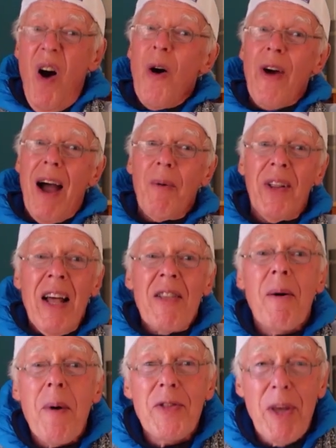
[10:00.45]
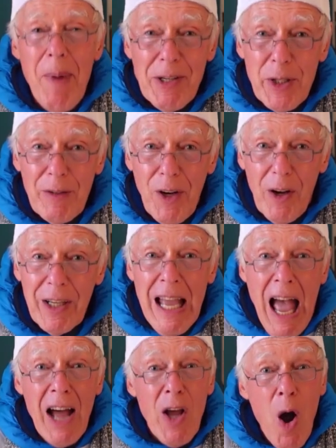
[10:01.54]
all right, well, the best of luck,
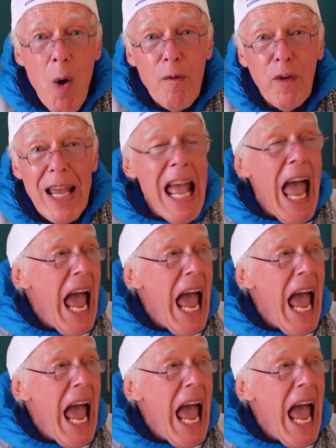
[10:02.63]
and hopefully